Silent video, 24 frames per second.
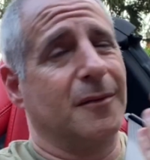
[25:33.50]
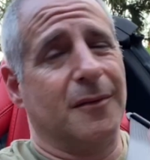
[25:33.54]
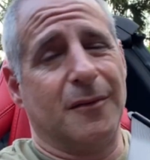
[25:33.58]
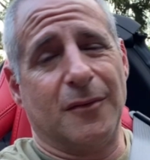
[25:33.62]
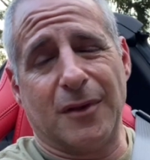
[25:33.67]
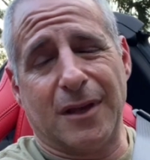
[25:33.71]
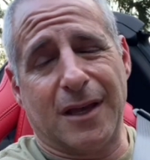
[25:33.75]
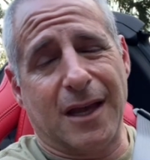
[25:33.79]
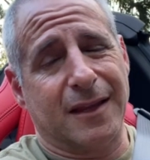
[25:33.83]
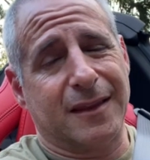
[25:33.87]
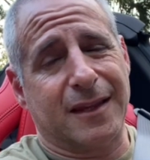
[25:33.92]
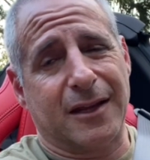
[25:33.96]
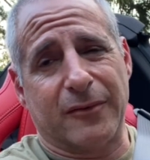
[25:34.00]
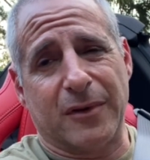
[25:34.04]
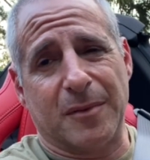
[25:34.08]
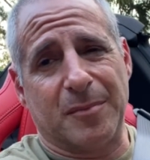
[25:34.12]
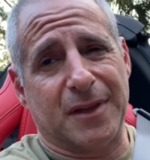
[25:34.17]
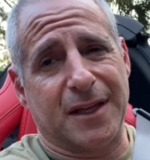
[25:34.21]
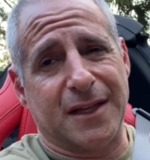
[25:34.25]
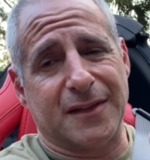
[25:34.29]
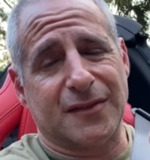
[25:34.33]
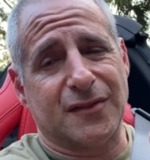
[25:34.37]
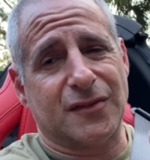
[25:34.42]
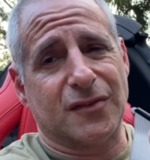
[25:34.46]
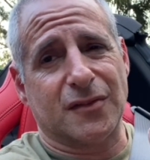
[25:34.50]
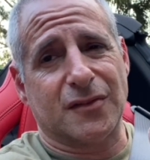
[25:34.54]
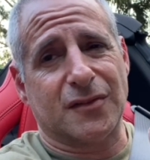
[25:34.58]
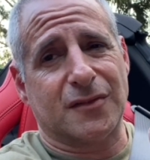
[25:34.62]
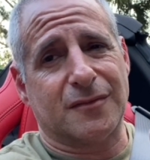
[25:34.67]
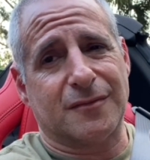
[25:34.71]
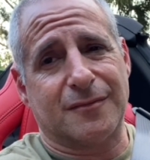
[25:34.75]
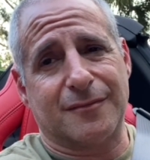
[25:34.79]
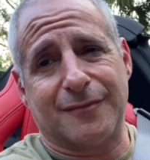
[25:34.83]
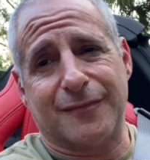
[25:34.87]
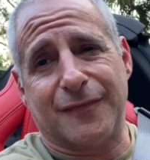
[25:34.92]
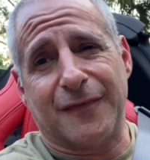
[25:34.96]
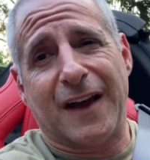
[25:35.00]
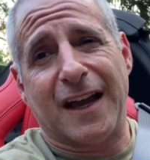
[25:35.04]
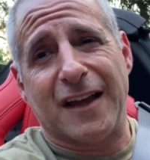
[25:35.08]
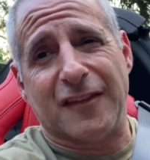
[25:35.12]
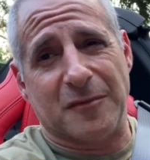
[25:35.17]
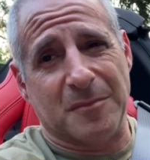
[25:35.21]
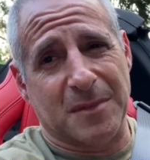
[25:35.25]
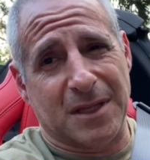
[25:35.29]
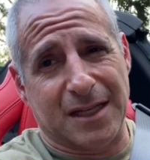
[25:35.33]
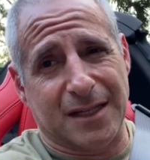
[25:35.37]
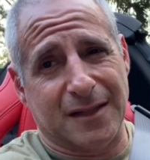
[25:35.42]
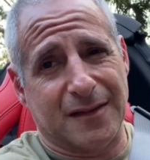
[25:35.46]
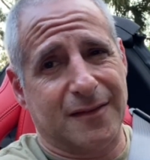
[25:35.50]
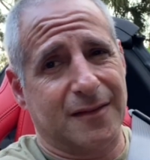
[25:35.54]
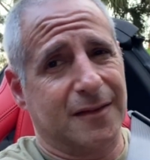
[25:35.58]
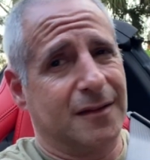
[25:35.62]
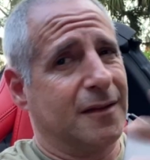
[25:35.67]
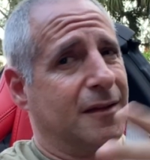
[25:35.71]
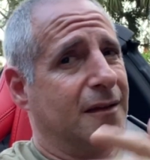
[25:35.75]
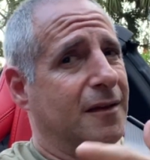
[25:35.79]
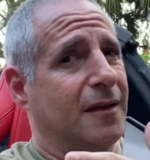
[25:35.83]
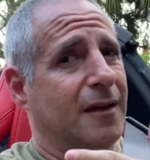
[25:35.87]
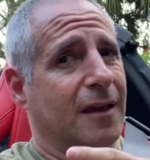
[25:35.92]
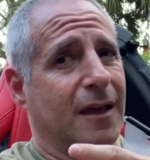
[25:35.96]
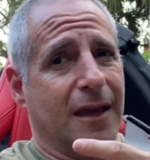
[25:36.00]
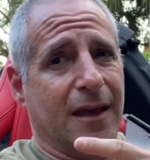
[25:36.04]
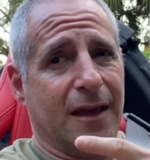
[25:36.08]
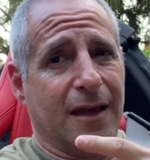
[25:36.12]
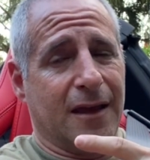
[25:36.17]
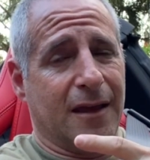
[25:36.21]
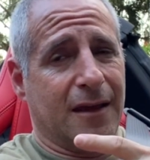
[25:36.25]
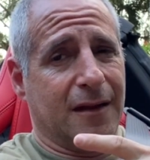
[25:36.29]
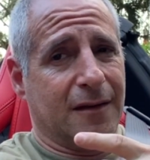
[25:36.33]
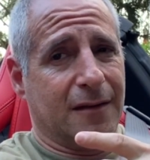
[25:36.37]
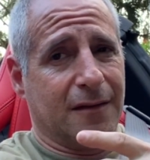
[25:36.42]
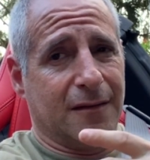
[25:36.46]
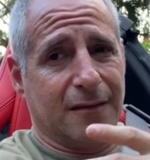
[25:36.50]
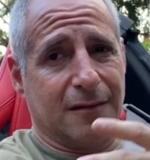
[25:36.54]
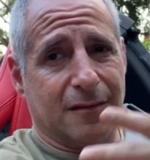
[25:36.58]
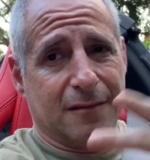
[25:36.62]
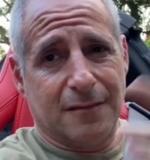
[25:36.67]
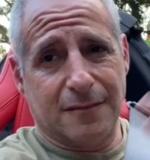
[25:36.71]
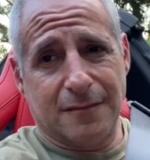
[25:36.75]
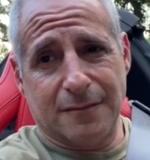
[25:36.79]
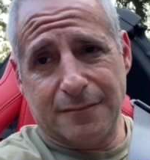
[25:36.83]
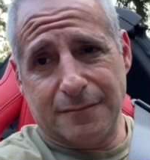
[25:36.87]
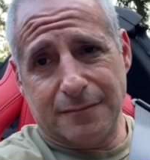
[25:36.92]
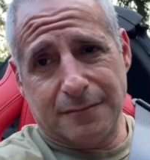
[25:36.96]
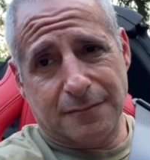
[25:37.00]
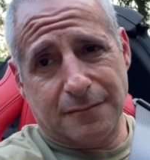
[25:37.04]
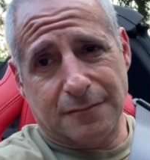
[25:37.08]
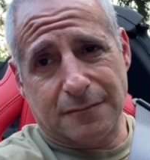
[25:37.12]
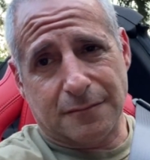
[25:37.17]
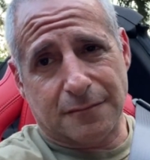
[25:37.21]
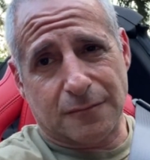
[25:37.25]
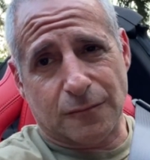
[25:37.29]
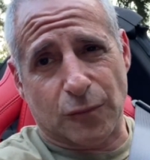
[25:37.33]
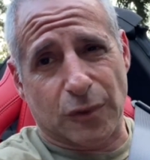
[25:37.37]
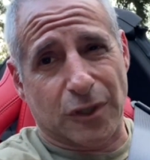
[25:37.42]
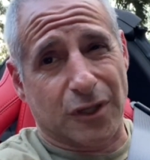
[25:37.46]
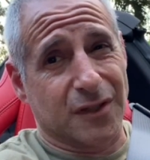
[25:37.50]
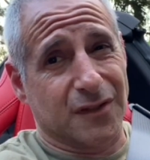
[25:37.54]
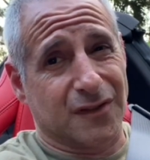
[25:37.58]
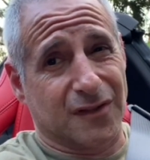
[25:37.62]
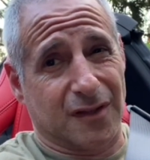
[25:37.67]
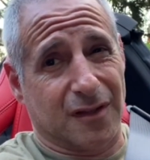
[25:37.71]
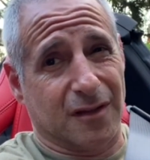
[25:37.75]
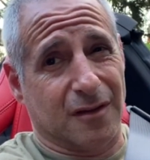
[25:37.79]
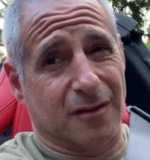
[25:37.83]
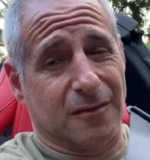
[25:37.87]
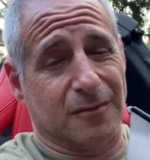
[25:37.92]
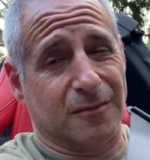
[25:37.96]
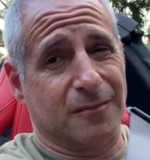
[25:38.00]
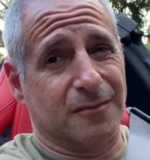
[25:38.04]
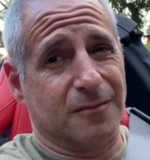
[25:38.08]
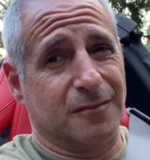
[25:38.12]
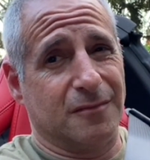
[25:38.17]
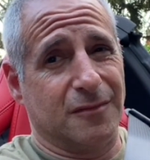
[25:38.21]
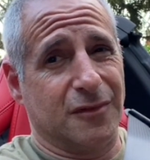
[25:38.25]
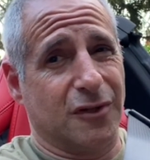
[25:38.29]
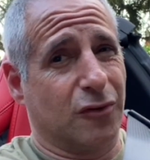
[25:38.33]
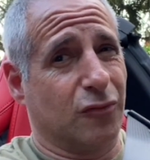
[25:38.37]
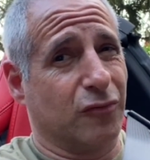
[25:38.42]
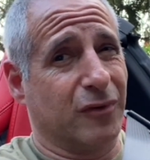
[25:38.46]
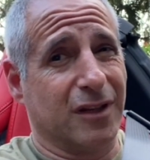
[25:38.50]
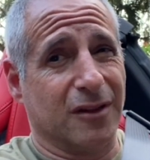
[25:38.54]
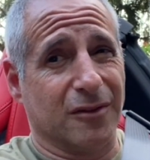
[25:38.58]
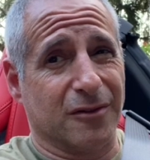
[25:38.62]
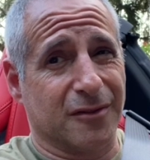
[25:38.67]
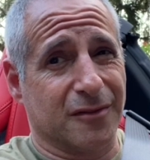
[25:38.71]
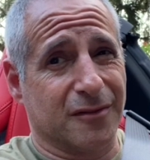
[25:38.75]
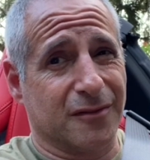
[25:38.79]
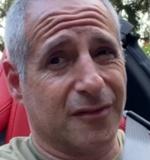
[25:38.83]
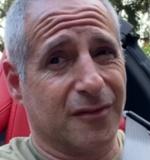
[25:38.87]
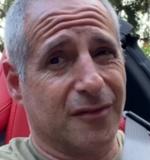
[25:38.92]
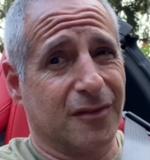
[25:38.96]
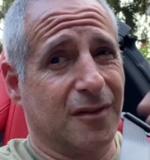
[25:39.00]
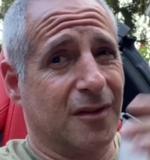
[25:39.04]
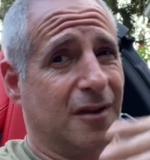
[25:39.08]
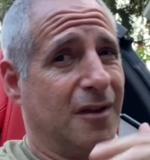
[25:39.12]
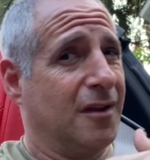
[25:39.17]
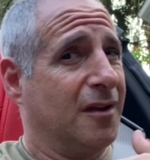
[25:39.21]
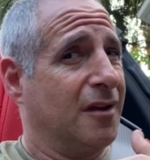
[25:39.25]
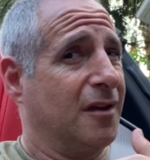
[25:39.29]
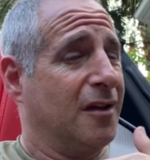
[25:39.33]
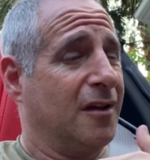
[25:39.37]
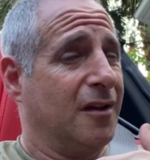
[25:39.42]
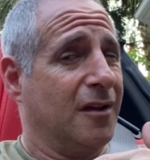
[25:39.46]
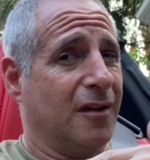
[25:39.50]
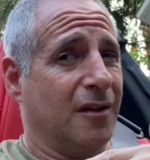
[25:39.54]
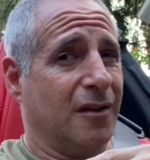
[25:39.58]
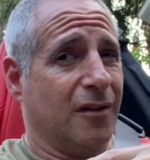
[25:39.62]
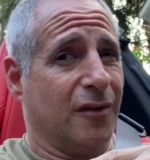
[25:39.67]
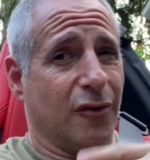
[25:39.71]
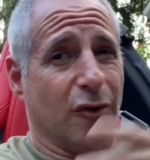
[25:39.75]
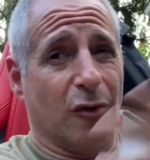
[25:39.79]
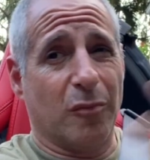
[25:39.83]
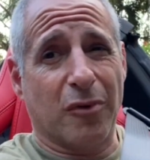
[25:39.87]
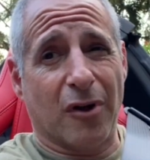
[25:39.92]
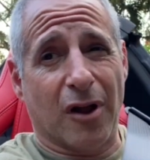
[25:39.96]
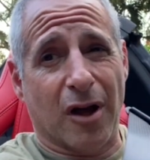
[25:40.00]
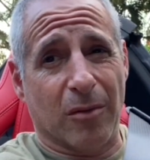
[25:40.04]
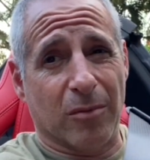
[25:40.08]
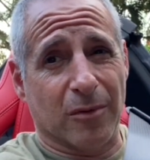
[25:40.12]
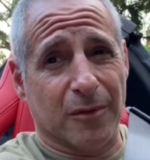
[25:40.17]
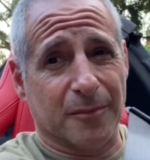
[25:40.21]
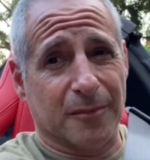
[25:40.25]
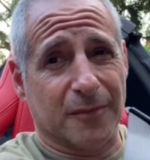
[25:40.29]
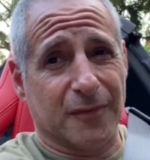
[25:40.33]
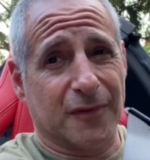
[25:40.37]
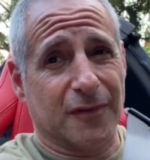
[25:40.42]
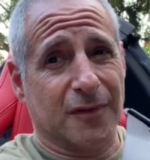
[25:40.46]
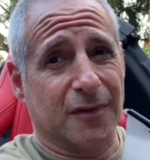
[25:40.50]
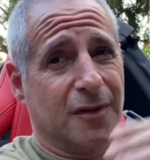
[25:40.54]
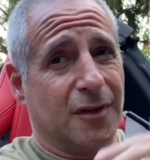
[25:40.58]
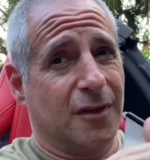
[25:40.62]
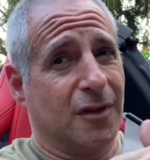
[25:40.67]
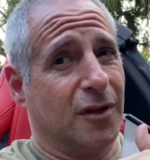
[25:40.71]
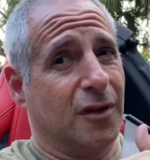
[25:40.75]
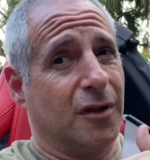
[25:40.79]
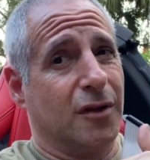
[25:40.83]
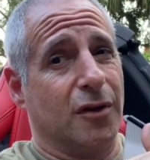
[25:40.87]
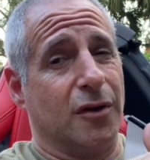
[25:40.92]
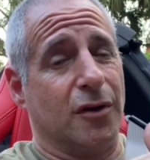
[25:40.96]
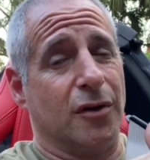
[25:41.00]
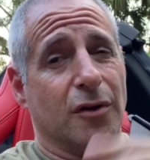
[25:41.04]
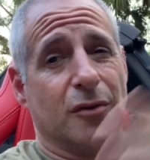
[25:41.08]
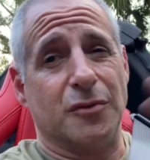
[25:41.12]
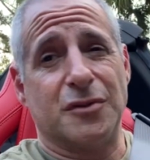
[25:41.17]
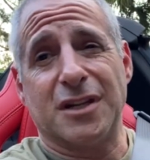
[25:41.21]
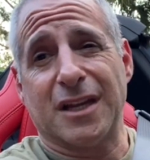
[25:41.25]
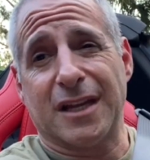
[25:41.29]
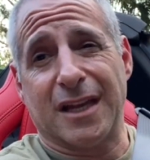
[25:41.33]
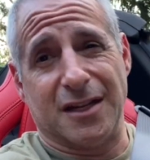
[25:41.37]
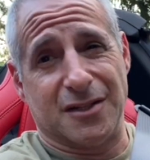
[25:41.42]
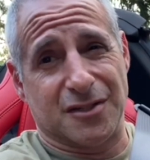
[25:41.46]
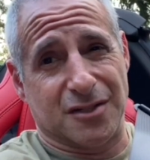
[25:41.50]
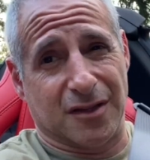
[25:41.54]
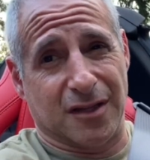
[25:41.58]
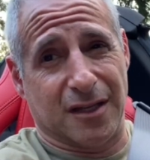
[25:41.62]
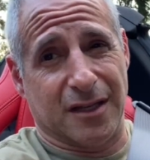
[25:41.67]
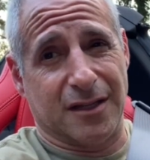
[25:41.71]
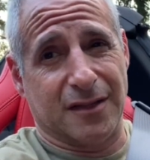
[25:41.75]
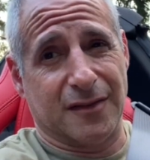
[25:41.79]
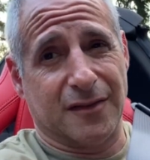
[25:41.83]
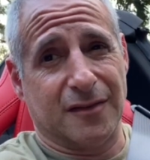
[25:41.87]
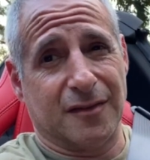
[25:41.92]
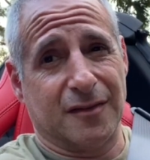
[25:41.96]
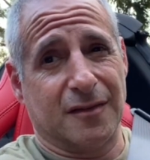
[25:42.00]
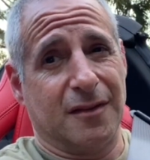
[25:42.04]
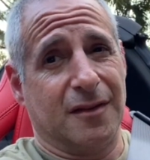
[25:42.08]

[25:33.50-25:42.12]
got that replaced. It took 5 minutes, and we're good to go. No relearns, no problems, no check engine lights.